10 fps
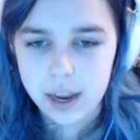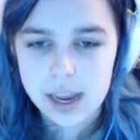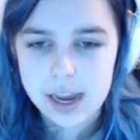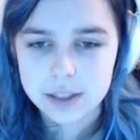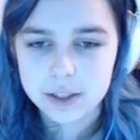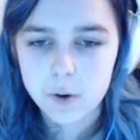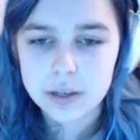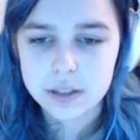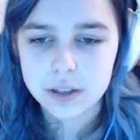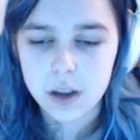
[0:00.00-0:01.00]
He has two
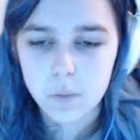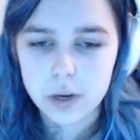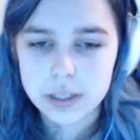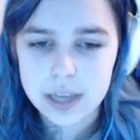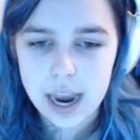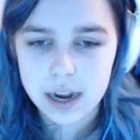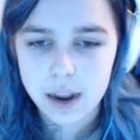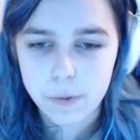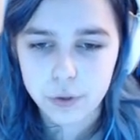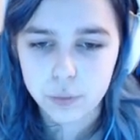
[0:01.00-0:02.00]
whiskers on one side
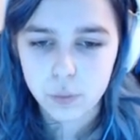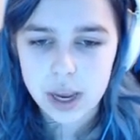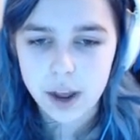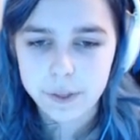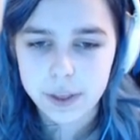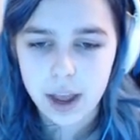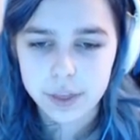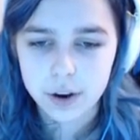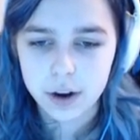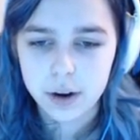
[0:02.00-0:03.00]
and three on the
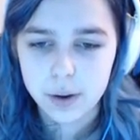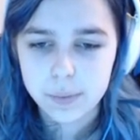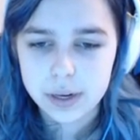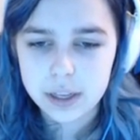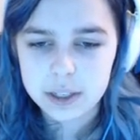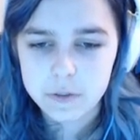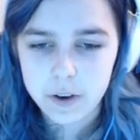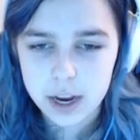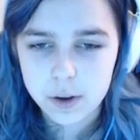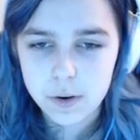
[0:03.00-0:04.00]
other, but he looks
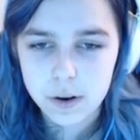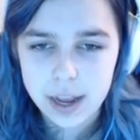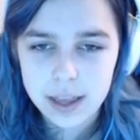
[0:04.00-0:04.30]
very cool.